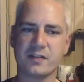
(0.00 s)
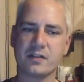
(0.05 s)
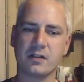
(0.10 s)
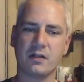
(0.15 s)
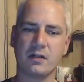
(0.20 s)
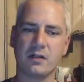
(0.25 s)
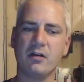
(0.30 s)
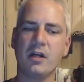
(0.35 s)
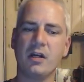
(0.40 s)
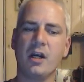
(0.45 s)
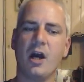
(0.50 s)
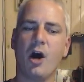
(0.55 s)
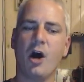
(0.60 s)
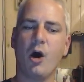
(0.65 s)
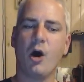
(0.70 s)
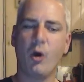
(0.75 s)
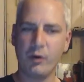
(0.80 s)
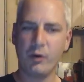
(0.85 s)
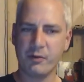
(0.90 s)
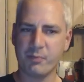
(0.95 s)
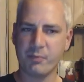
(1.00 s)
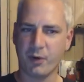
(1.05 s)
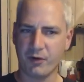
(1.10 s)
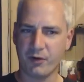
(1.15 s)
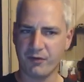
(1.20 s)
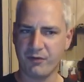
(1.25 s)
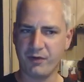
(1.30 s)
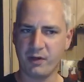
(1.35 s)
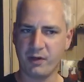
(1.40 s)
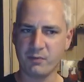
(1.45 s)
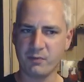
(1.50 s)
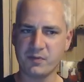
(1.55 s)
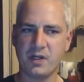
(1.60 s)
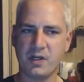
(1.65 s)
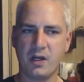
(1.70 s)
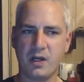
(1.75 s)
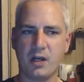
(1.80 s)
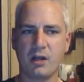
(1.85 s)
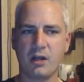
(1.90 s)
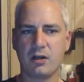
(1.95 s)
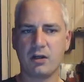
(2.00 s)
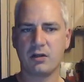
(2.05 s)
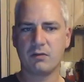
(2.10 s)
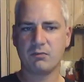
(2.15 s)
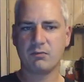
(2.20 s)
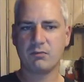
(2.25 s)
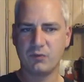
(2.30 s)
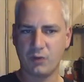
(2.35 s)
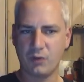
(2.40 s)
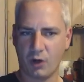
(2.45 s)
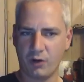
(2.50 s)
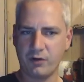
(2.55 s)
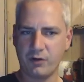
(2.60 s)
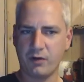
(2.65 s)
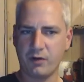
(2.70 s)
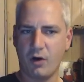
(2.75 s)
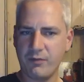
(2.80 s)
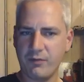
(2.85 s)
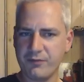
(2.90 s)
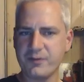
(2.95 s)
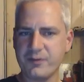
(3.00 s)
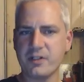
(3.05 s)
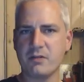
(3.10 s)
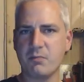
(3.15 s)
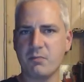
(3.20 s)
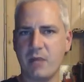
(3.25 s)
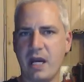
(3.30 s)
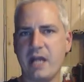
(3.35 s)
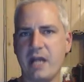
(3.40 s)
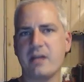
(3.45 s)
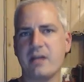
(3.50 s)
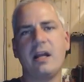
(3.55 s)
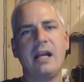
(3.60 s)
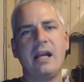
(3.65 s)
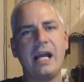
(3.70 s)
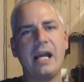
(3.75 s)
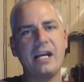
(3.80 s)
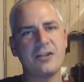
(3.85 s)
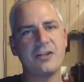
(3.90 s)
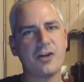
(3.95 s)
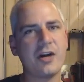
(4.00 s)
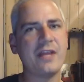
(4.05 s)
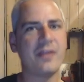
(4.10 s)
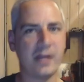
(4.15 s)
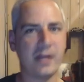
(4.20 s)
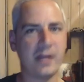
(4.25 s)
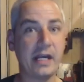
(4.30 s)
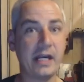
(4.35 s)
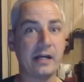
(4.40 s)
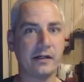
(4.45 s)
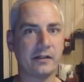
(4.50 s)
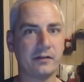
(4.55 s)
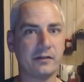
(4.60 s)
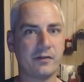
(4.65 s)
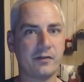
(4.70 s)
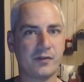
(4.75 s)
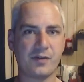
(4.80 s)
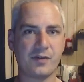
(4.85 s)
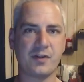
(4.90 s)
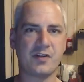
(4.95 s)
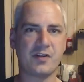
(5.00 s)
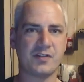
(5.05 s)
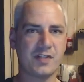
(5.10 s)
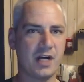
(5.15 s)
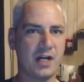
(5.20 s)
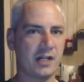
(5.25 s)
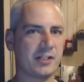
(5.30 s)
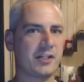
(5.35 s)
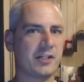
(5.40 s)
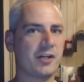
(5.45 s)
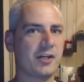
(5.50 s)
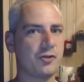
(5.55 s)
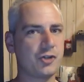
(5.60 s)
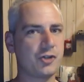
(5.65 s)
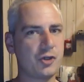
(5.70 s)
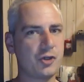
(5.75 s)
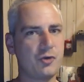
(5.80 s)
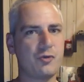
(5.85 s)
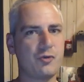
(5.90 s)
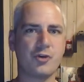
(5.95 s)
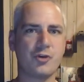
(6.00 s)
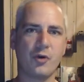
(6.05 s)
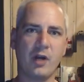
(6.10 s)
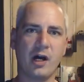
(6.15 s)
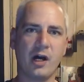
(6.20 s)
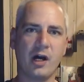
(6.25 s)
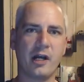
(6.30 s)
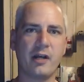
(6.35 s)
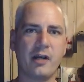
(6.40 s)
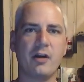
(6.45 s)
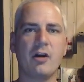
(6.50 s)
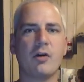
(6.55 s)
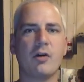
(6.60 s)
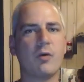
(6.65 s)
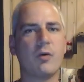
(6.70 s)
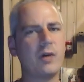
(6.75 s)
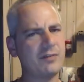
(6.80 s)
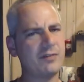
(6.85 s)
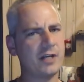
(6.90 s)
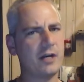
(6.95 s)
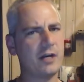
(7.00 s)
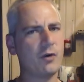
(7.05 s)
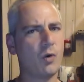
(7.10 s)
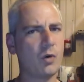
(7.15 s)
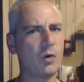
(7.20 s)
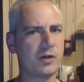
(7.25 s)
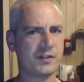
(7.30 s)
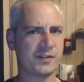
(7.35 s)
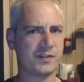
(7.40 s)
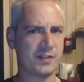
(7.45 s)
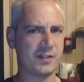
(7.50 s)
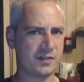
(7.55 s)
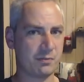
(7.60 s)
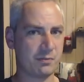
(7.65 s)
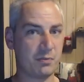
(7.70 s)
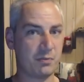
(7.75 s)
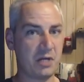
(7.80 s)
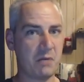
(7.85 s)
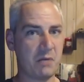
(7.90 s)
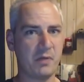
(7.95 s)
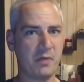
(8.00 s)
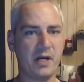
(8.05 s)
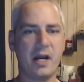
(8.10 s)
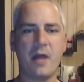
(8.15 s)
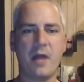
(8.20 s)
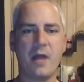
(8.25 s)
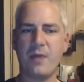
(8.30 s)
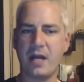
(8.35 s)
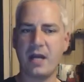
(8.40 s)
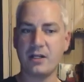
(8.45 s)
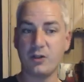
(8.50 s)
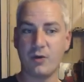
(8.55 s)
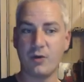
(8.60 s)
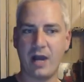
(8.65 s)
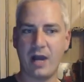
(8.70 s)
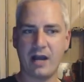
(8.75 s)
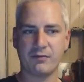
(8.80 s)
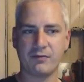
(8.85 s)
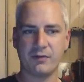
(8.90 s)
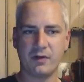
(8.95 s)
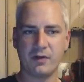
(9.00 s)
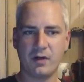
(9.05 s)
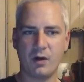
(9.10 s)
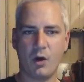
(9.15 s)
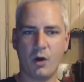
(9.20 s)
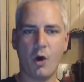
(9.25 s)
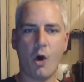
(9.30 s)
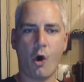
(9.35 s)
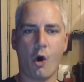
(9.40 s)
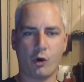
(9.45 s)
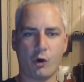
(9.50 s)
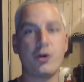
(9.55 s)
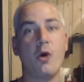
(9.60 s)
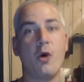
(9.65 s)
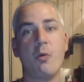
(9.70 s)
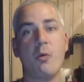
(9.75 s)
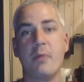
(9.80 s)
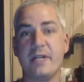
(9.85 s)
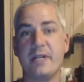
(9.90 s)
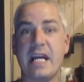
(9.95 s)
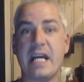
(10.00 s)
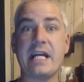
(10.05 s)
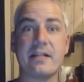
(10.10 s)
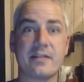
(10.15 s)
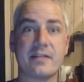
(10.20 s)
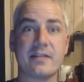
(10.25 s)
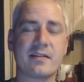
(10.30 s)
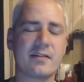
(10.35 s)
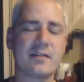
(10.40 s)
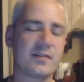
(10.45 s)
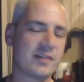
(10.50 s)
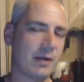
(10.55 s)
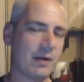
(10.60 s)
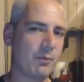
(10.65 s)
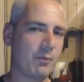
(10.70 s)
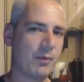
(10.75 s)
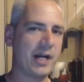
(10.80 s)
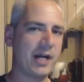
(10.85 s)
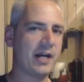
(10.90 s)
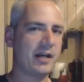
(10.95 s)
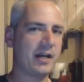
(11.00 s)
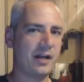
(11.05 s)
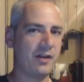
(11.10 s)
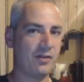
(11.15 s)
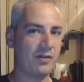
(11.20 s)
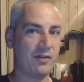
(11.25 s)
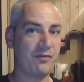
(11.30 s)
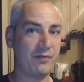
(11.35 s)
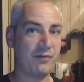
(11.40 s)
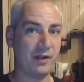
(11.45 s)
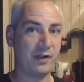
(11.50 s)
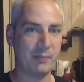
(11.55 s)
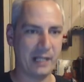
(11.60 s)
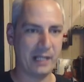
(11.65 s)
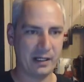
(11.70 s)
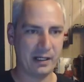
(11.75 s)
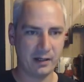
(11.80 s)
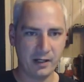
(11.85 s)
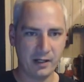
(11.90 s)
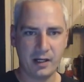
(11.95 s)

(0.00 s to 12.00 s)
So older Bond films got often made later in the year. So they started in June, July, or even in August and September, and then you have October dates somewhere in the filming.